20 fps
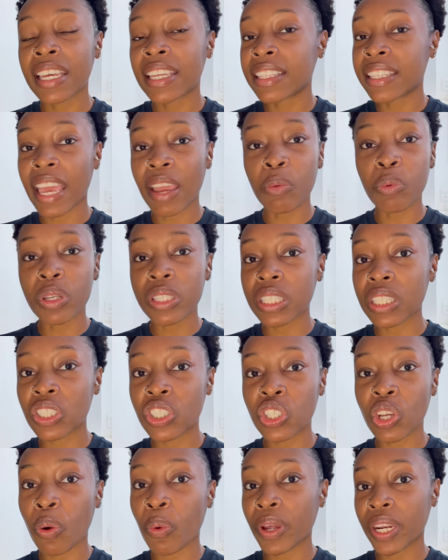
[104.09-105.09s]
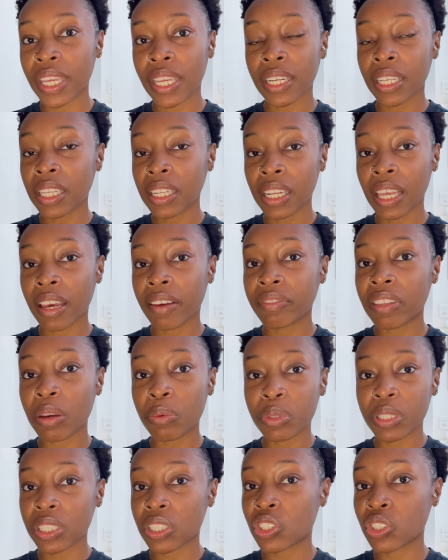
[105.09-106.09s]
they wasn't showing any love. They
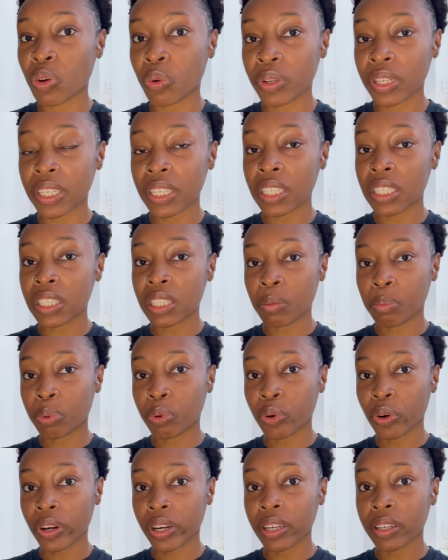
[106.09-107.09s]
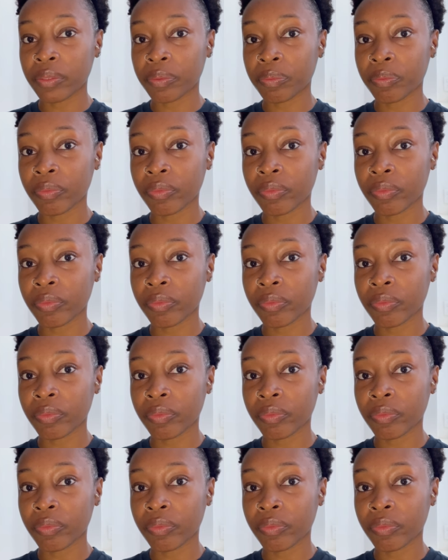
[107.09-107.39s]
wasn't showing any support.